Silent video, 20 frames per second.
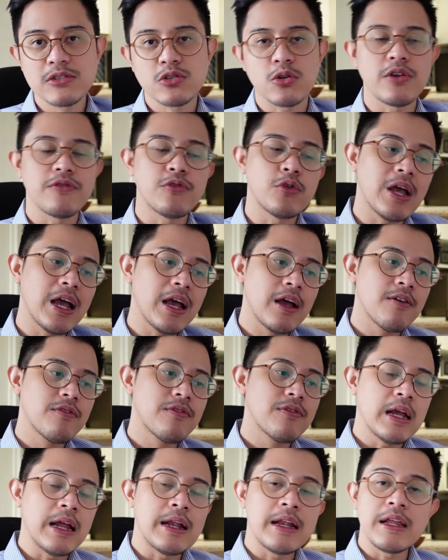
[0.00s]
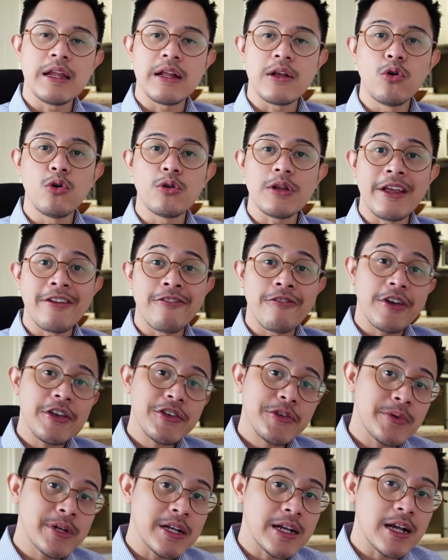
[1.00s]
So if you have an in gold
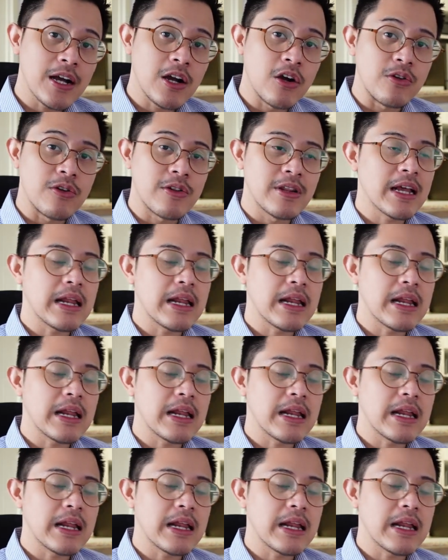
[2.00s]
investment account,